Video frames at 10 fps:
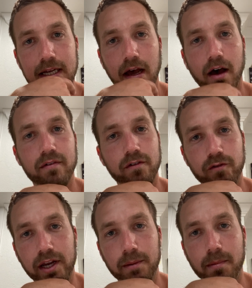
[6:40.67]
of the
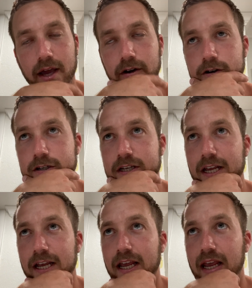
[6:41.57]
freaking miners
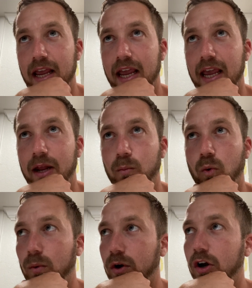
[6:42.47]
and where
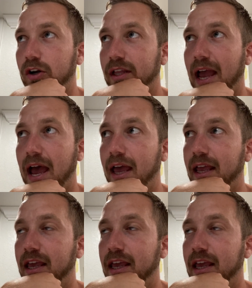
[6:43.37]
we're currently at.